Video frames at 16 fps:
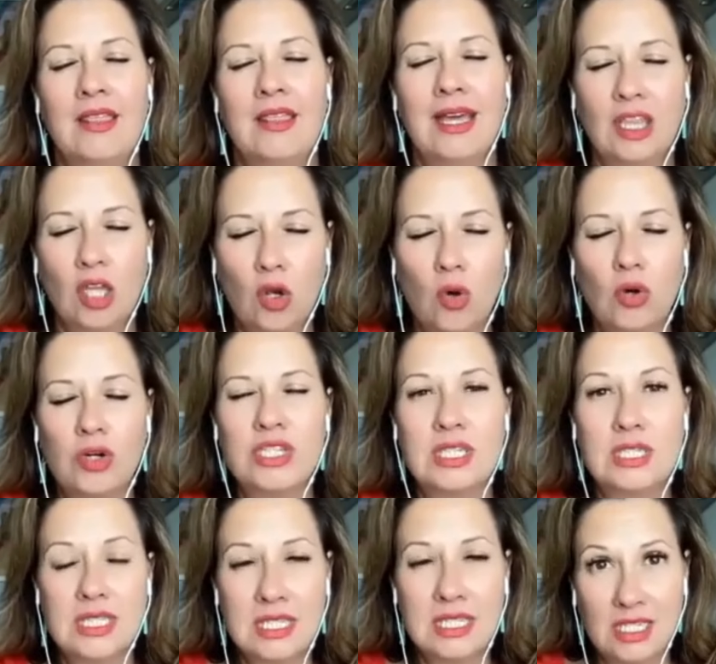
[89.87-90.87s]
that the course
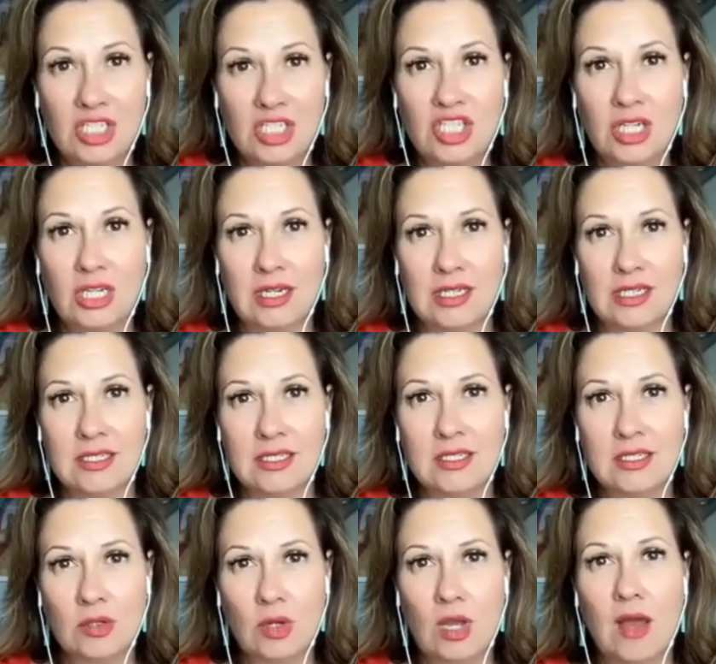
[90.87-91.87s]
is teaching us
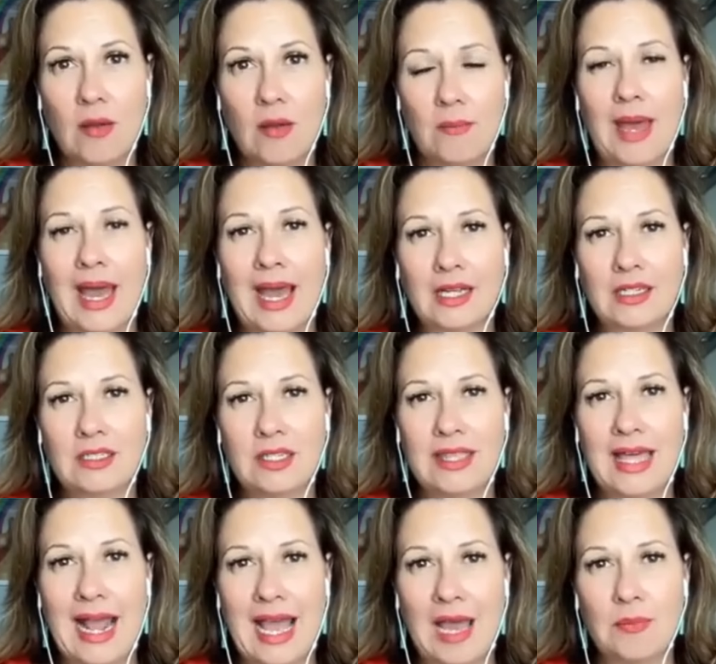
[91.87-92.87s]
to come back to
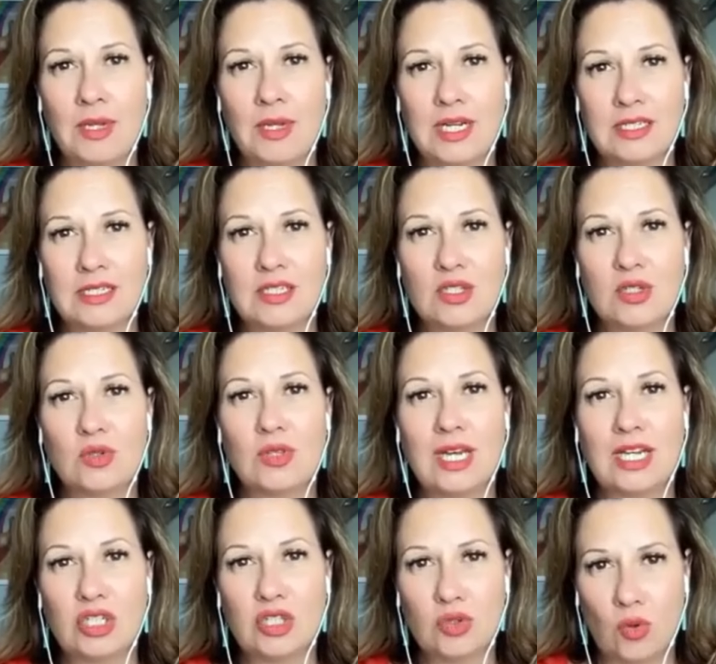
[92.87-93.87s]
that happiness, to
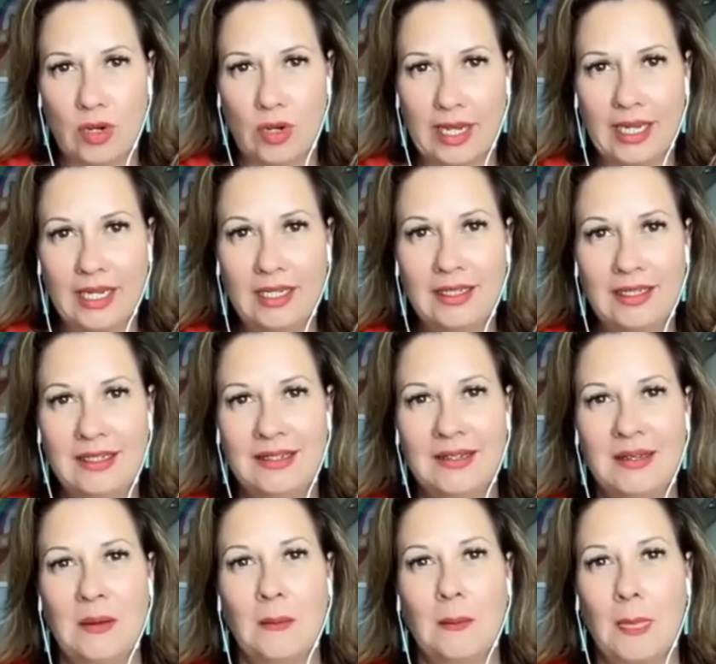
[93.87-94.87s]
that joy.
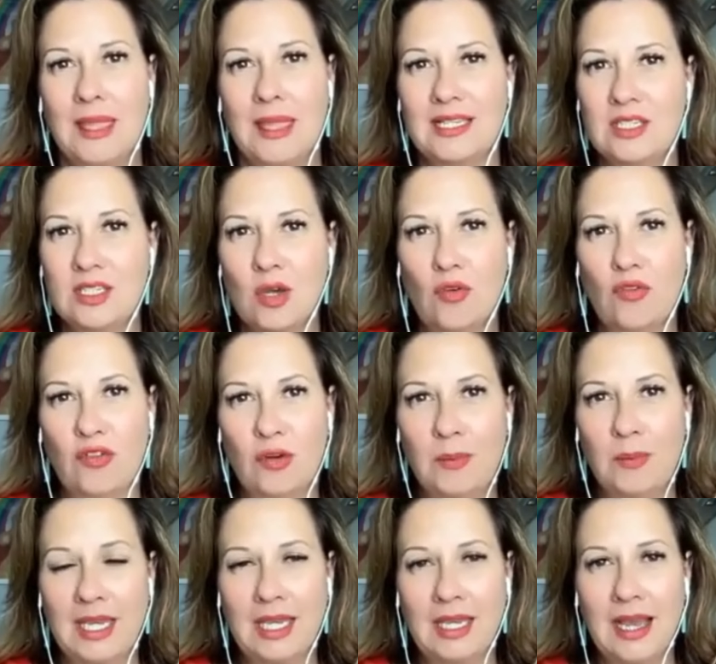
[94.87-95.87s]
So for
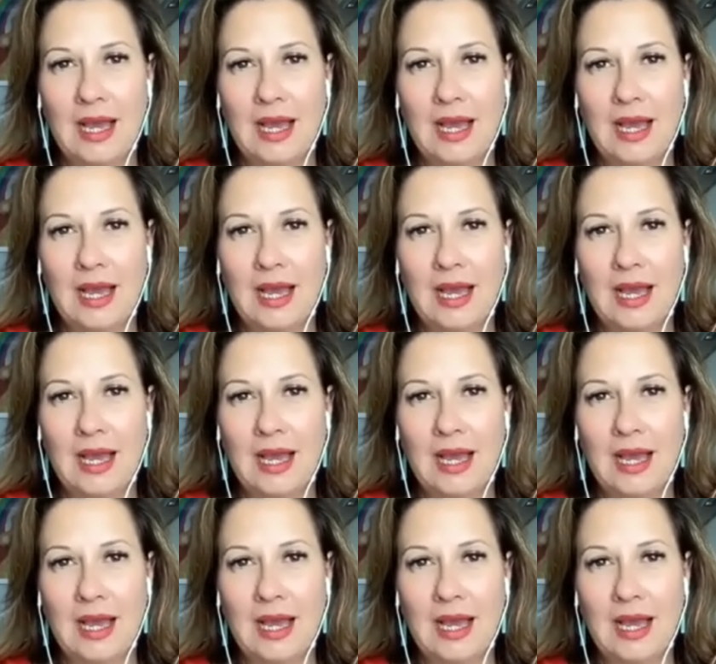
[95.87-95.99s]
me,